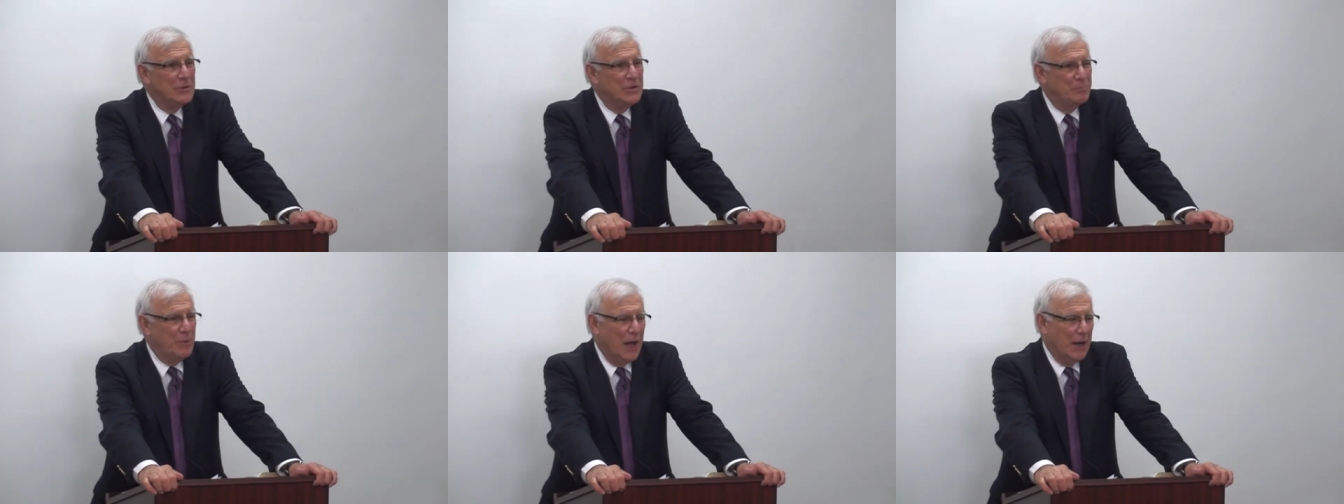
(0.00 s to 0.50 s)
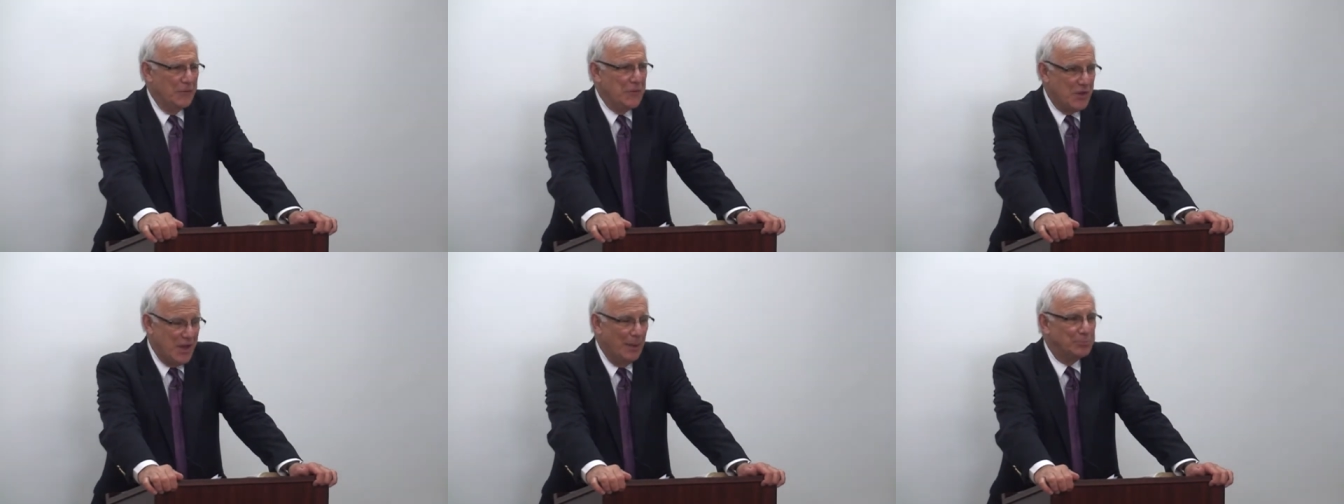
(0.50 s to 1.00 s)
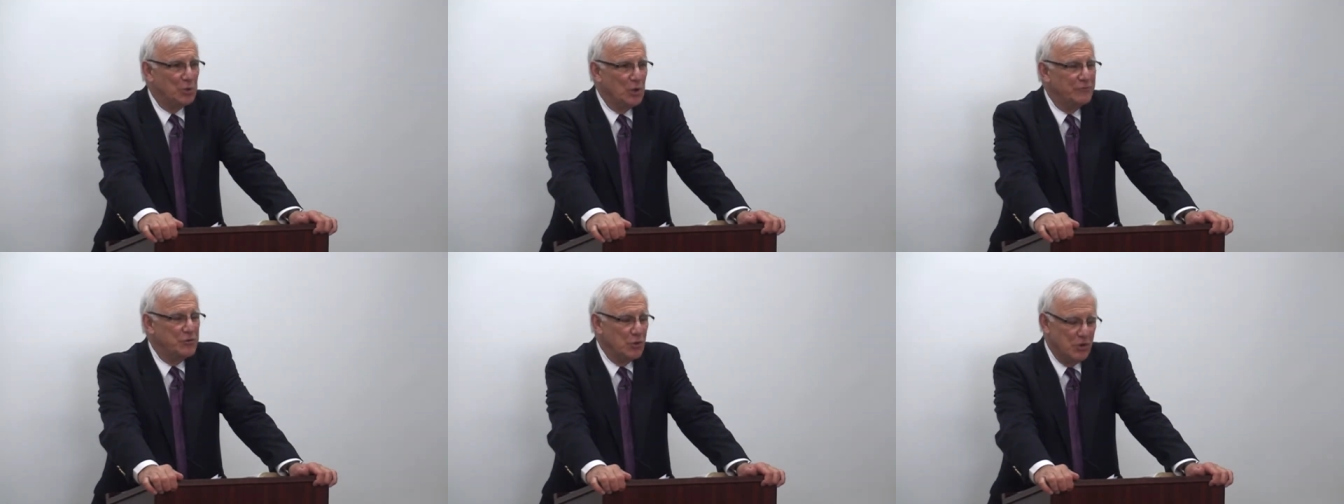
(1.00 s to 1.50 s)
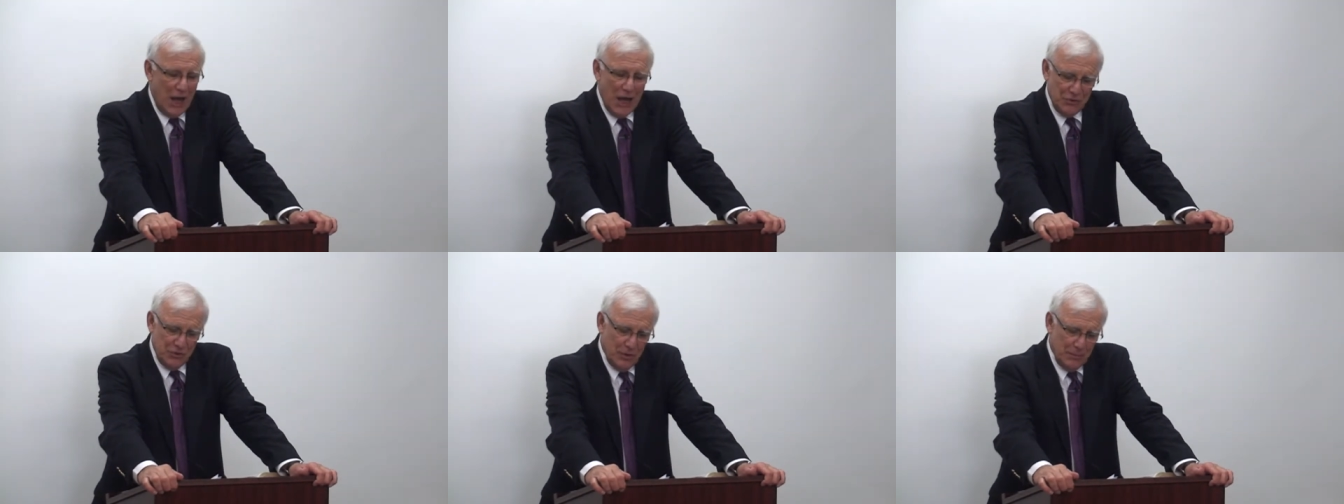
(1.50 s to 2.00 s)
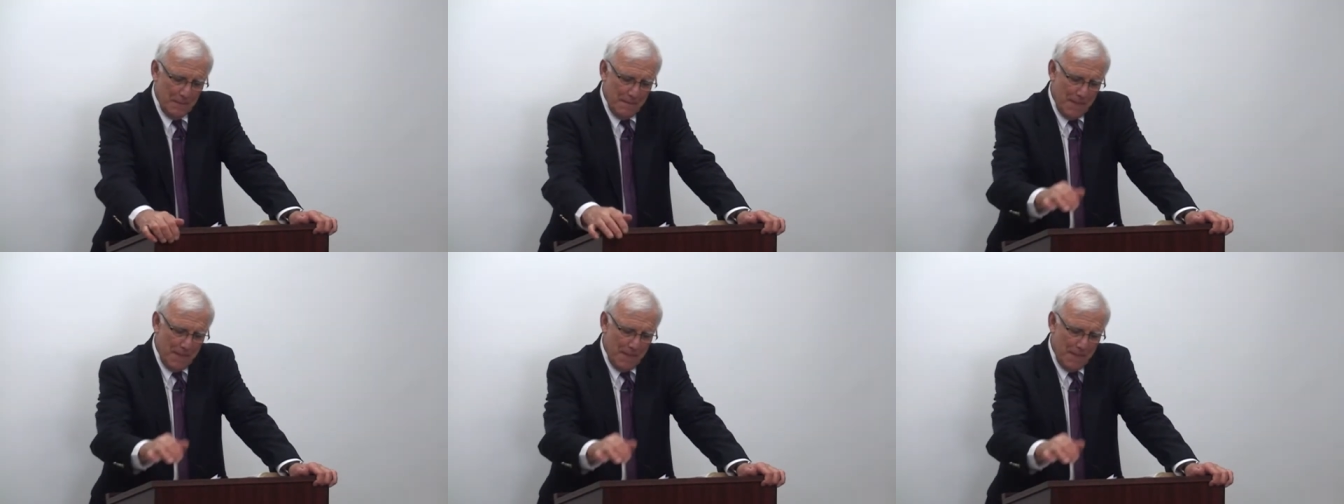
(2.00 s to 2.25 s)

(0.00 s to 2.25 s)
Kampala, the capital of Uganda.